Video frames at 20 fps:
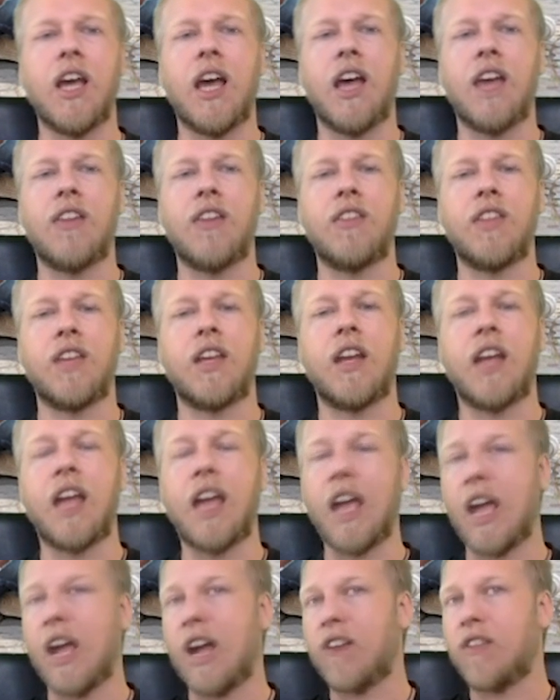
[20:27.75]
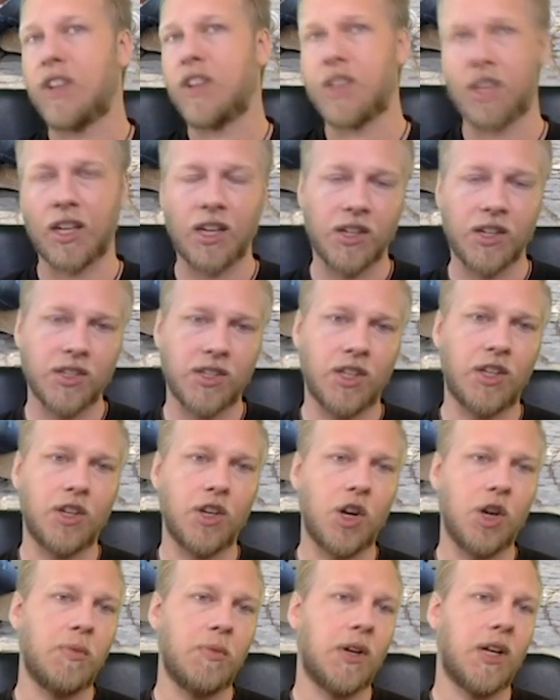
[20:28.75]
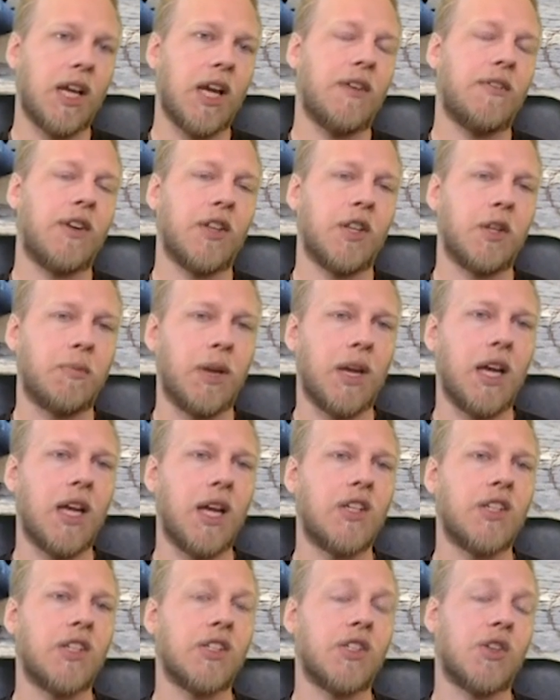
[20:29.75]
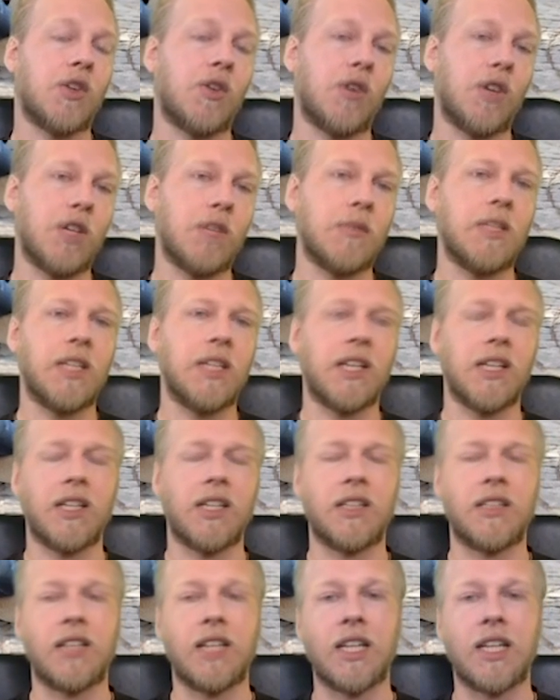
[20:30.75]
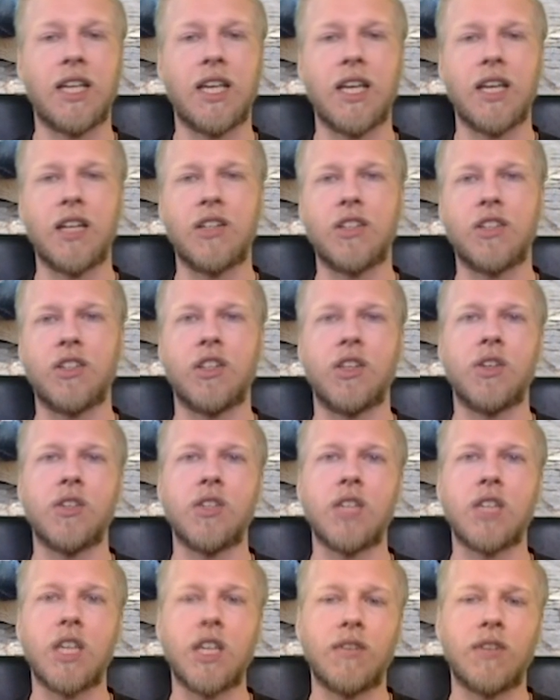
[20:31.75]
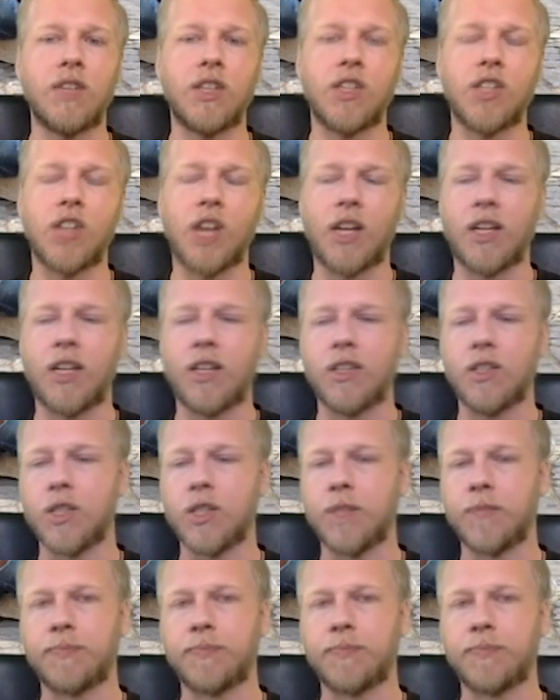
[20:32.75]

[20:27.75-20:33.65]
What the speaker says: and then everything else in your notebook, every other page, is going to be dedicated to those evening check-ins.